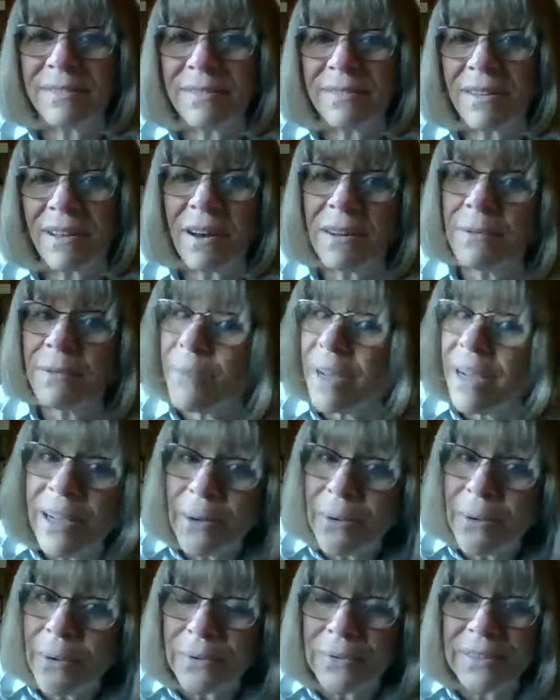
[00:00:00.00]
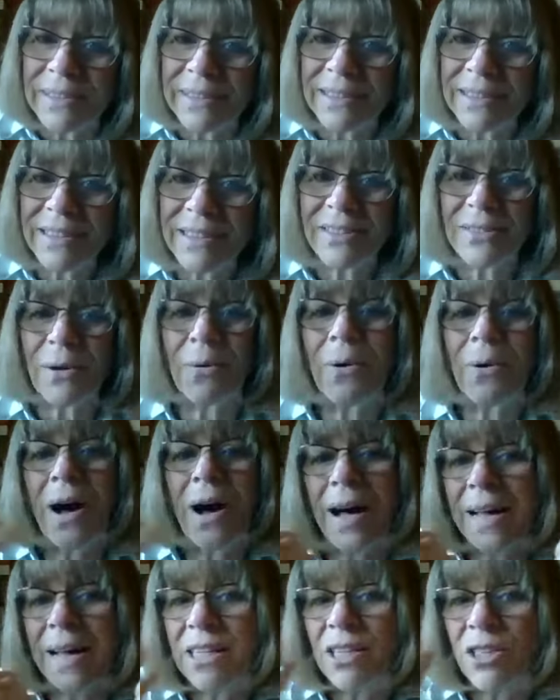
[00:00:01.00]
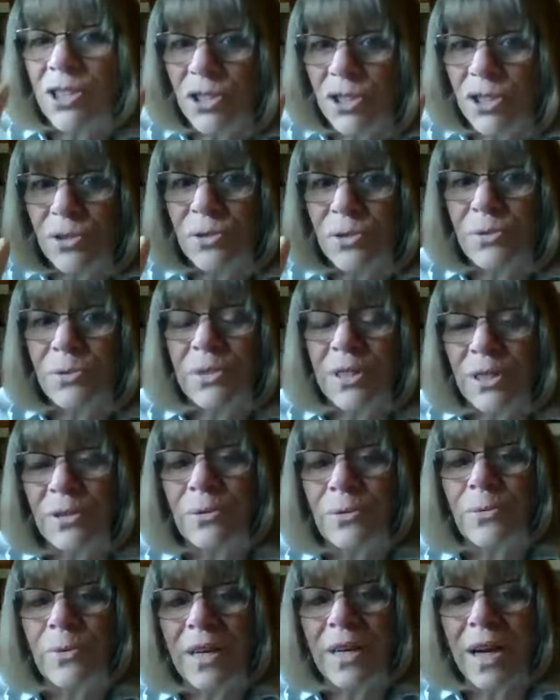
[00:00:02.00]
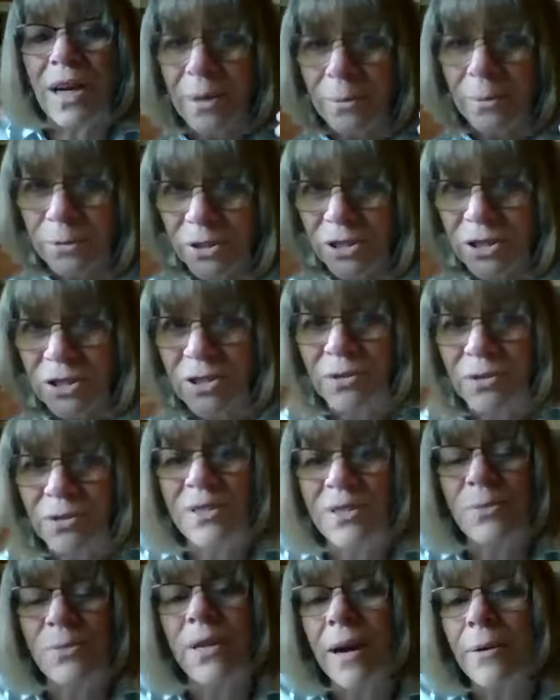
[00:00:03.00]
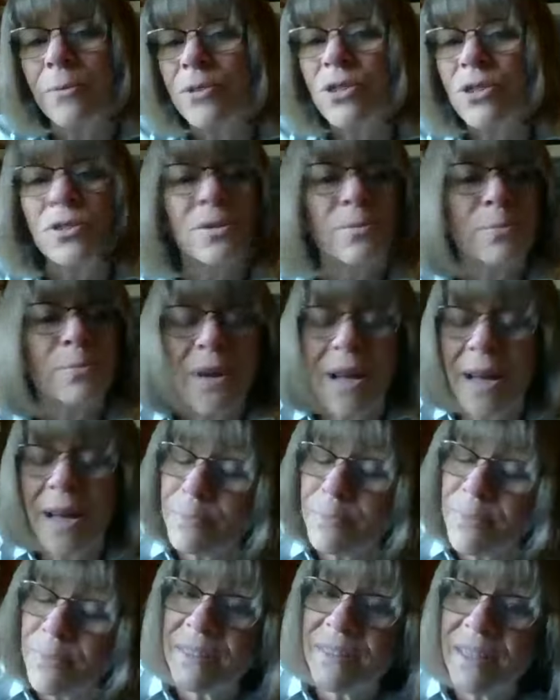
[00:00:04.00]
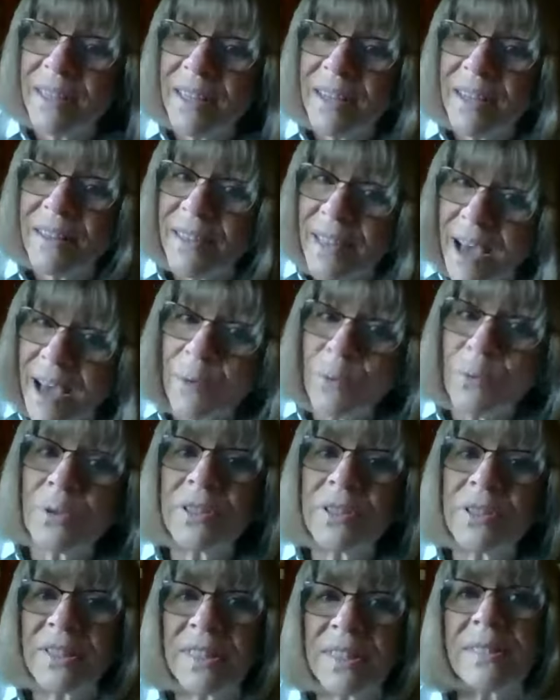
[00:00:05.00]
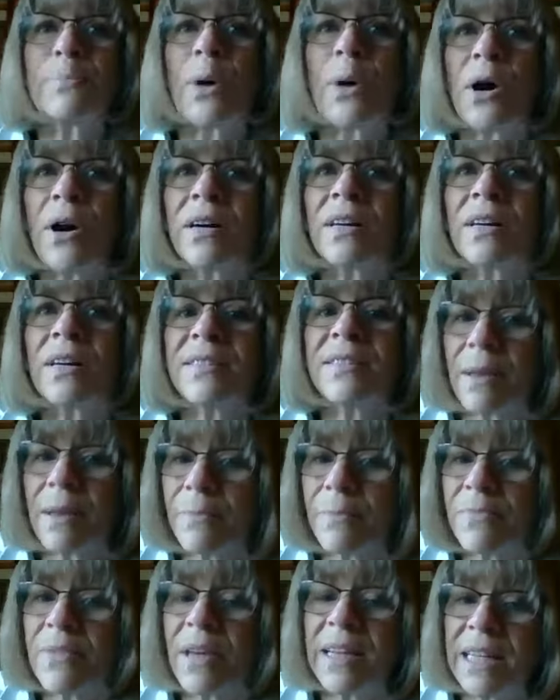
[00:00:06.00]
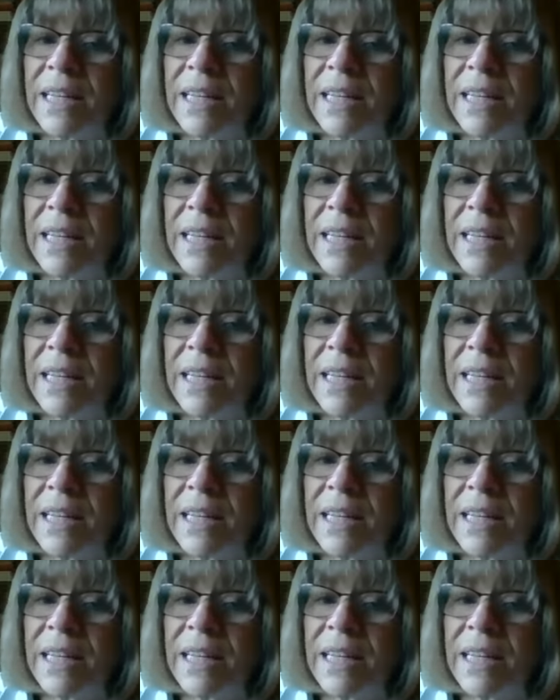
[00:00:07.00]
on my own. So I can do, what I will do is what I will do, and perhaps that will spark something